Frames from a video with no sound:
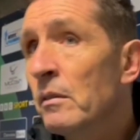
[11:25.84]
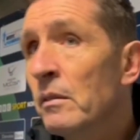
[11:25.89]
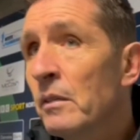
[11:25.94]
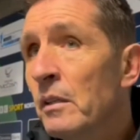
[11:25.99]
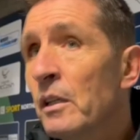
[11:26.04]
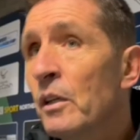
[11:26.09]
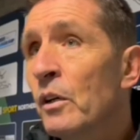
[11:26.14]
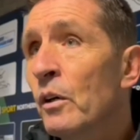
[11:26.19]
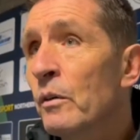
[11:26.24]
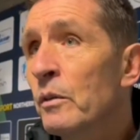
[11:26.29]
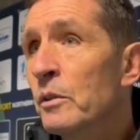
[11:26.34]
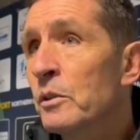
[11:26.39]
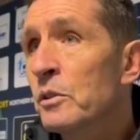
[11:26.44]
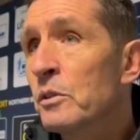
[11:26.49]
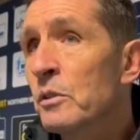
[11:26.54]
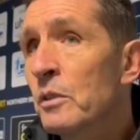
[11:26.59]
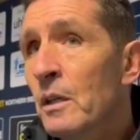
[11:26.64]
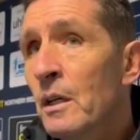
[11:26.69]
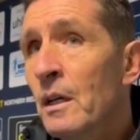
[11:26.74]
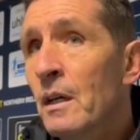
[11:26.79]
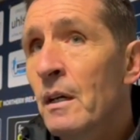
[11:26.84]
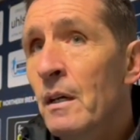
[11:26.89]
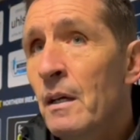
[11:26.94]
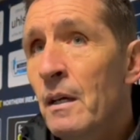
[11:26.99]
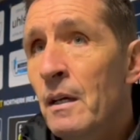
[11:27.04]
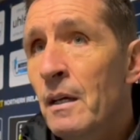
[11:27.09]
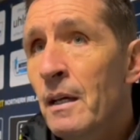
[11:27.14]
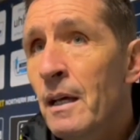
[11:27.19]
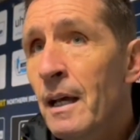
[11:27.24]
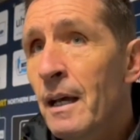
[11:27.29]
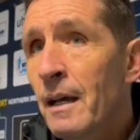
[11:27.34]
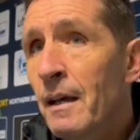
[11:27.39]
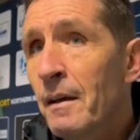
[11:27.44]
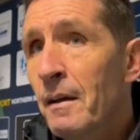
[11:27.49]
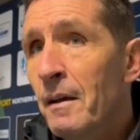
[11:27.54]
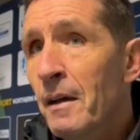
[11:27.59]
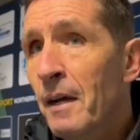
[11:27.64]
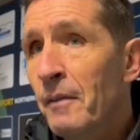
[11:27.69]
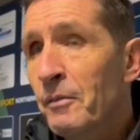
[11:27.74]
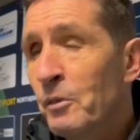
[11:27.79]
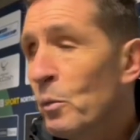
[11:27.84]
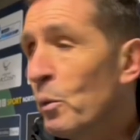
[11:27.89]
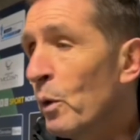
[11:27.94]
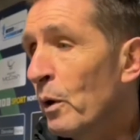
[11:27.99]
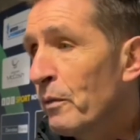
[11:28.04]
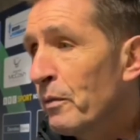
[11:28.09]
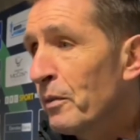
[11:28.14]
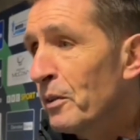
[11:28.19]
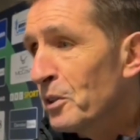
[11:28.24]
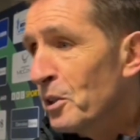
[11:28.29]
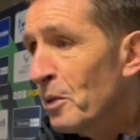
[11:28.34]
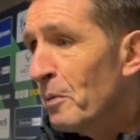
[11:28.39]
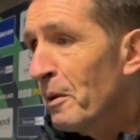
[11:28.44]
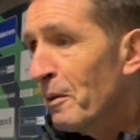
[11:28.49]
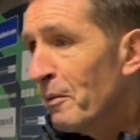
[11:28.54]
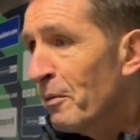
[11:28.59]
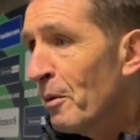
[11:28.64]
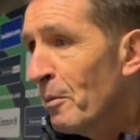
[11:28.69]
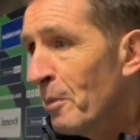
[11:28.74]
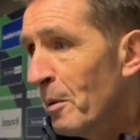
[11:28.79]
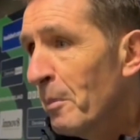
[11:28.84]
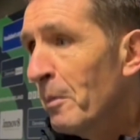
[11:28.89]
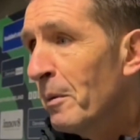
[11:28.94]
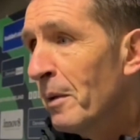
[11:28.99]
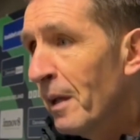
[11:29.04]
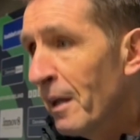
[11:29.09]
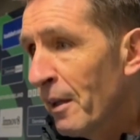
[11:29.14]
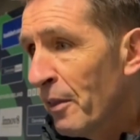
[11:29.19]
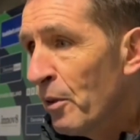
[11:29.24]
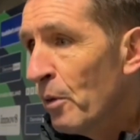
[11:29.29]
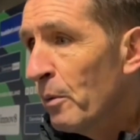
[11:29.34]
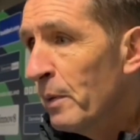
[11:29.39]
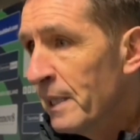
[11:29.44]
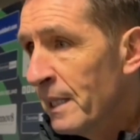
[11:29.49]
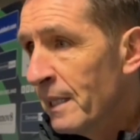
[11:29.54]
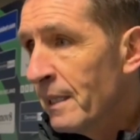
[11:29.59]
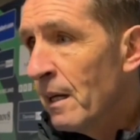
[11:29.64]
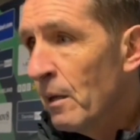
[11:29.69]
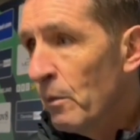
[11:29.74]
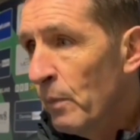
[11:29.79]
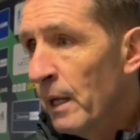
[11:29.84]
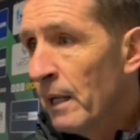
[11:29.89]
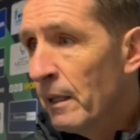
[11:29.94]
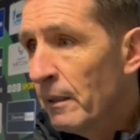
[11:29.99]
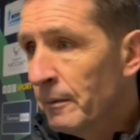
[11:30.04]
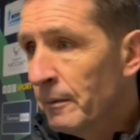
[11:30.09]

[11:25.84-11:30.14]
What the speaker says: you always have to work for something from them, and I thought we did that well.